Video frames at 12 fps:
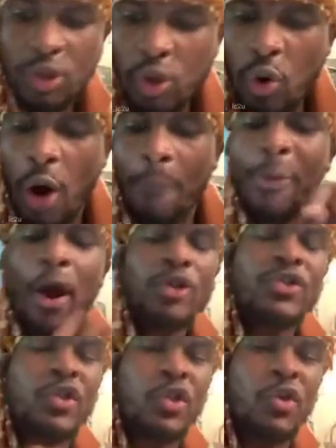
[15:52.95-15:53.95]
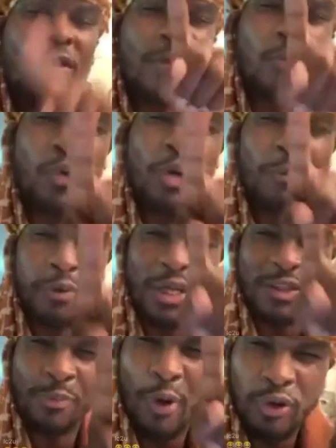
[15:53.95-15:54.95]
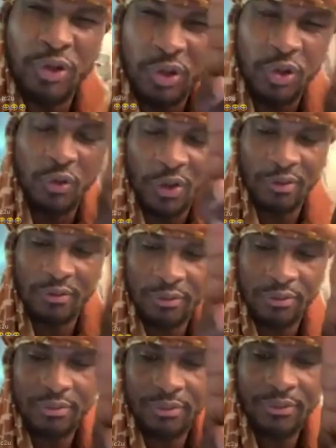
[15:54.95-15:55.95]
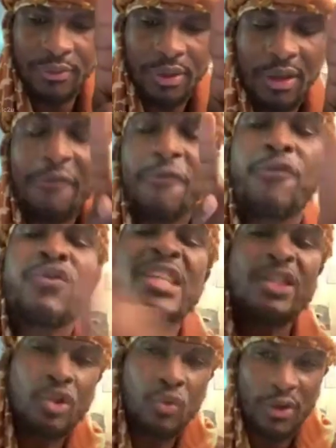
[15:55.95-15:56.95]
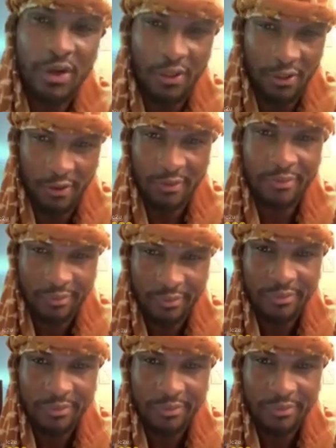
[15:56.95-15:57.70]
When you are persecuted in one place, persecuted, flee to another.